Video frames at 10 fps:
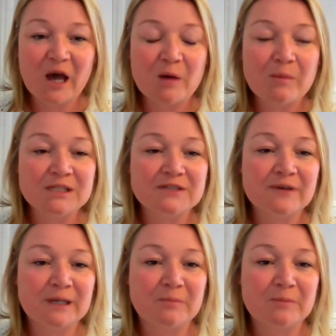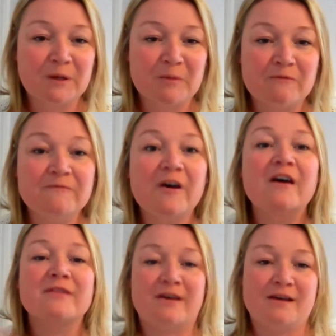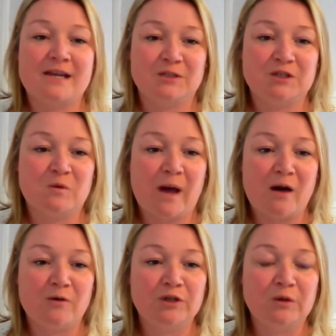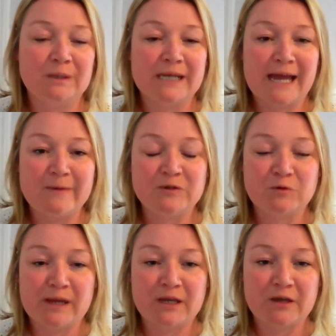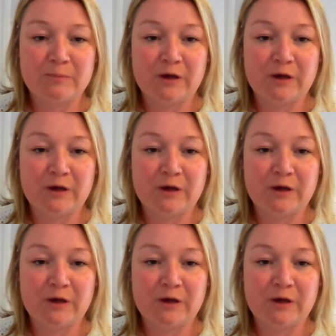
and develop them further into our Q&A, which we'll make